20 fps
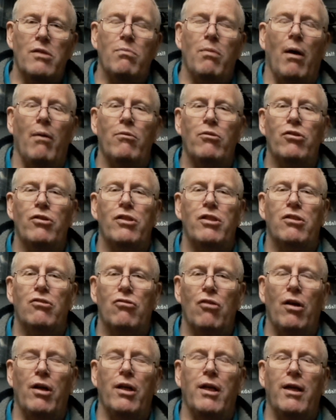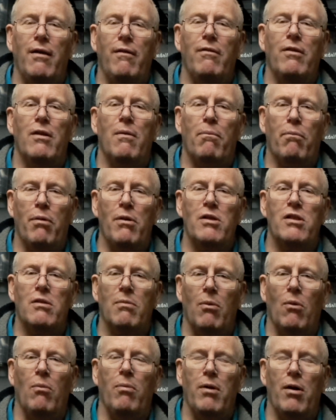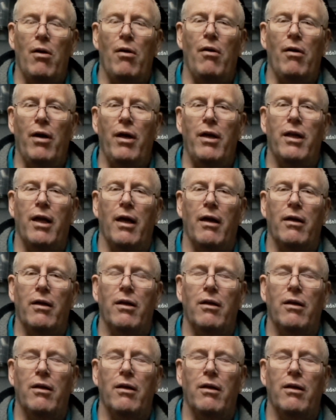but I'm just trying to give you the principle behind it.